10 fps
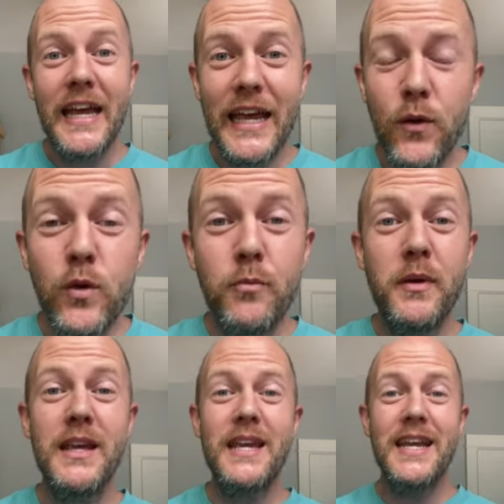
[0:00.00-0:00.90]
it would
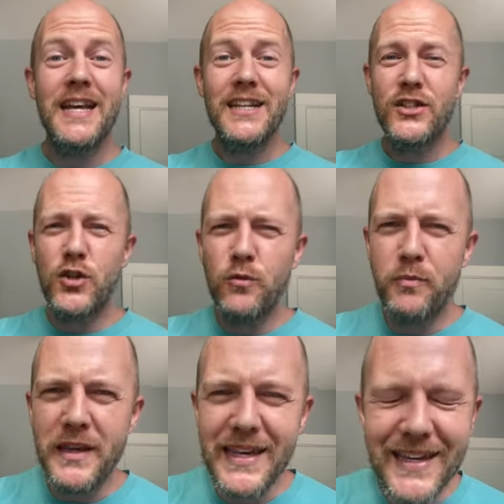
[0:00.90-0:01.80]
be to
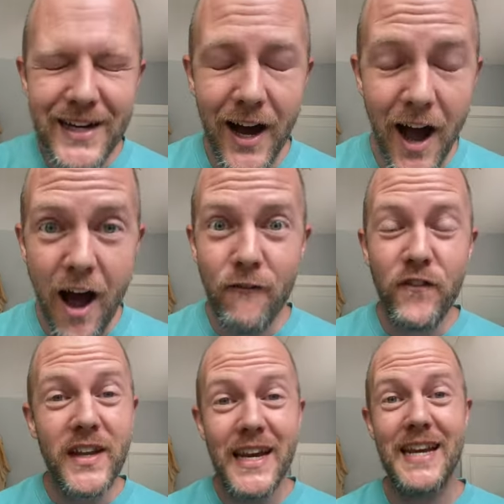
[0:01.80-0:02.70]
be
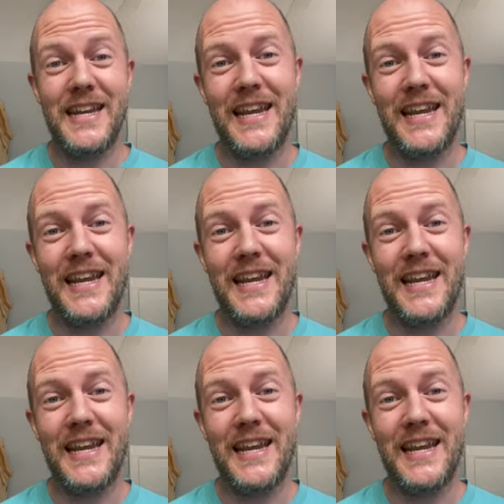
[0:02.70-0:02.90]
confident